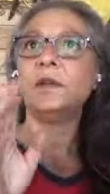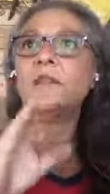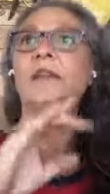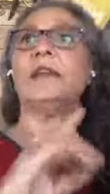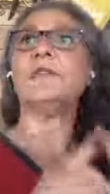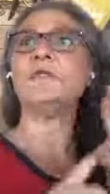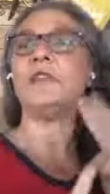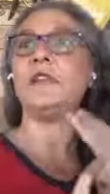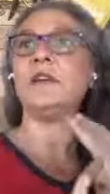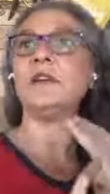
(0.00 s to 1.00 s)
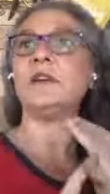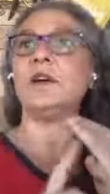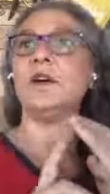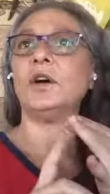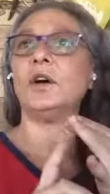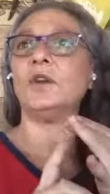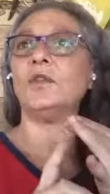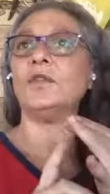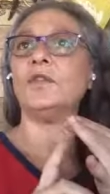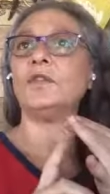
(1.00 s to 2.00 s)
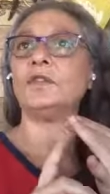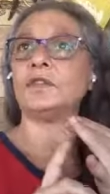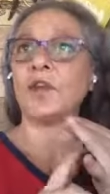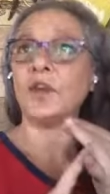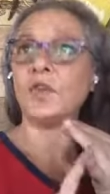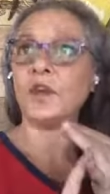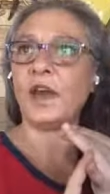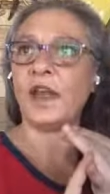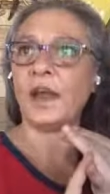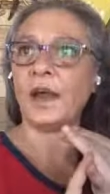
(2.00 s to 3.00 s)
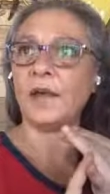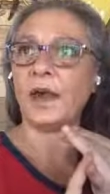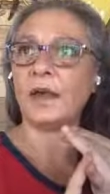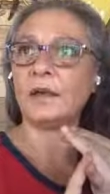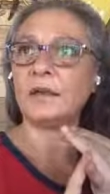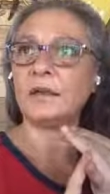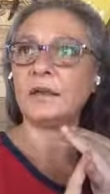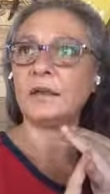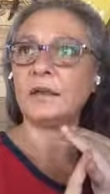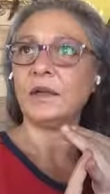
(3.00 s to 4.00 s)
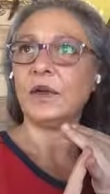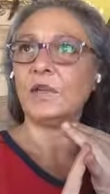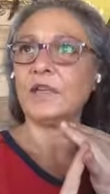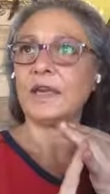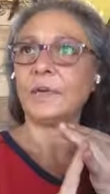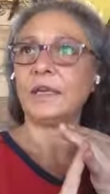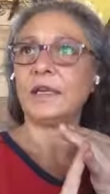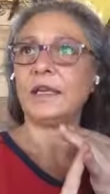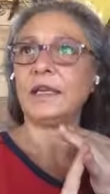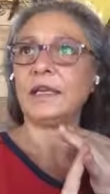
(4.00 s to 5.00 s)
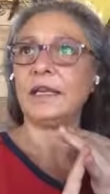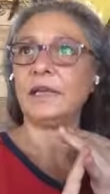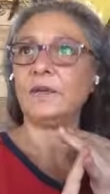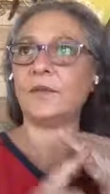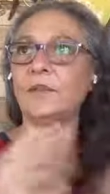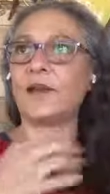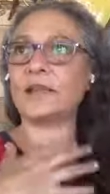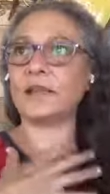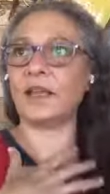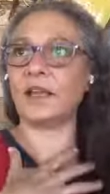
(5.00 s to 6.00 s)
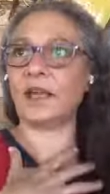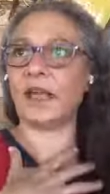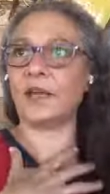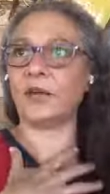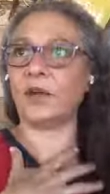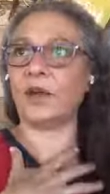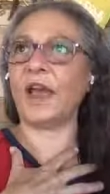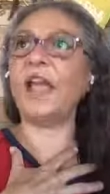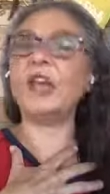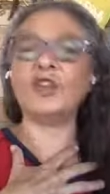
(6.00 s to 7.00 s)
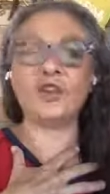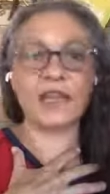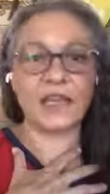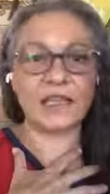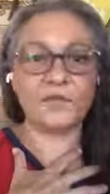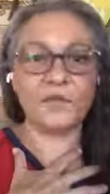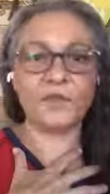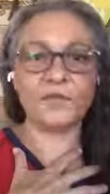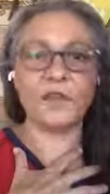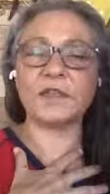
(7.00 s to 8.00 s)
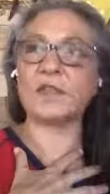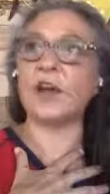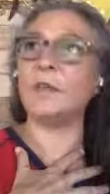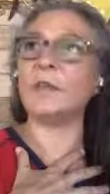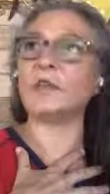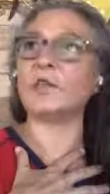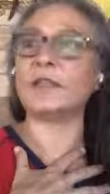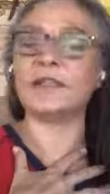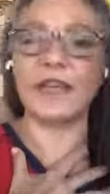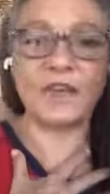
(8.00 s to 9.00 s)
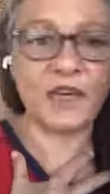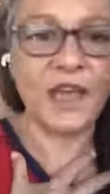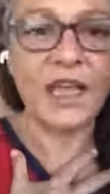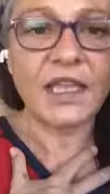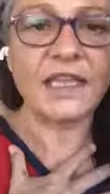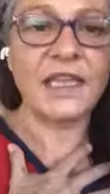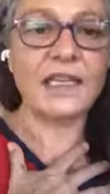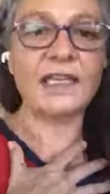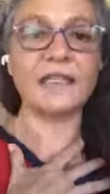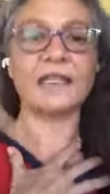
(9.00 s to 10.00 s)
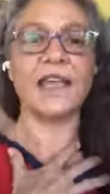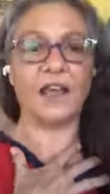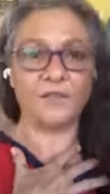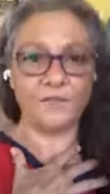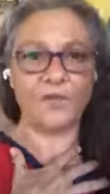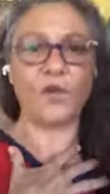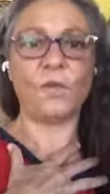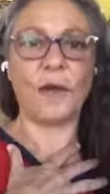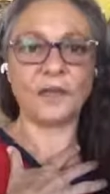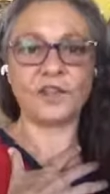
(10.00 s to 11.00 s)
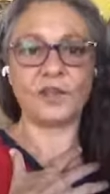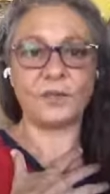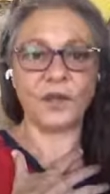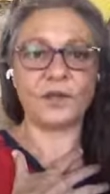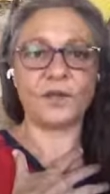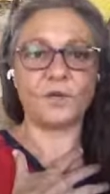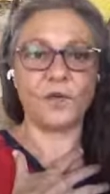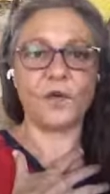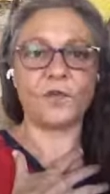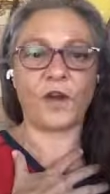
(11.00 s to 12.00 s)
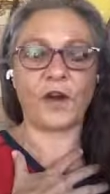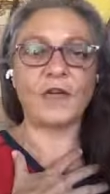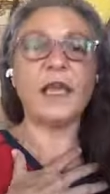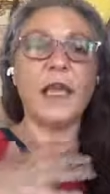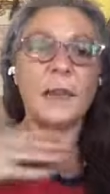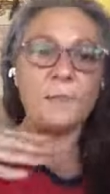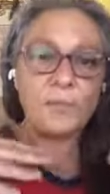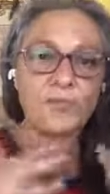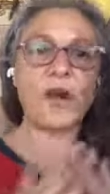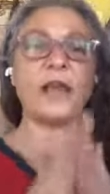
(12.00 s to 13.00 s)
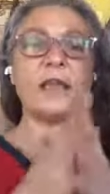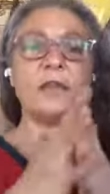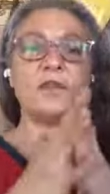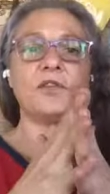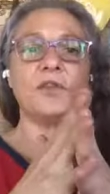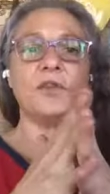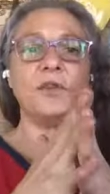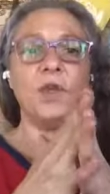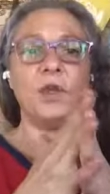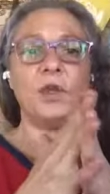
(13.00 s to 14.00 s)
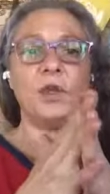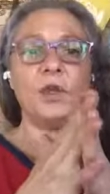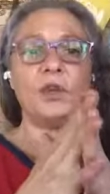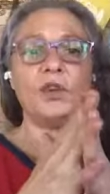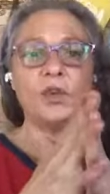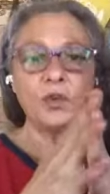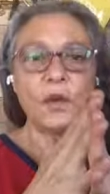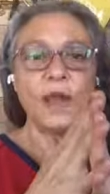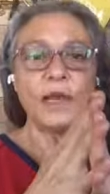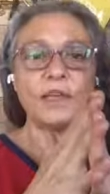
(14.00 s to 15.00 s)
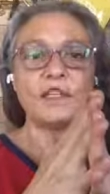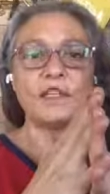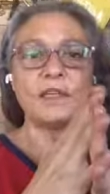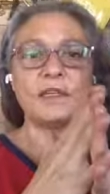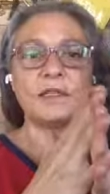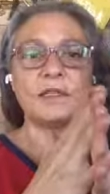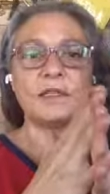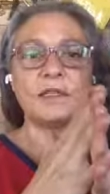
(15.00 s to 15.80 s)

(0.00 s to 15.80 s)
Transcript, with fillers: the gifting of just over an hour of a double healing with Grace La and I together for the first time that took seven years and four months to bring to the forefront in breaking through new energies,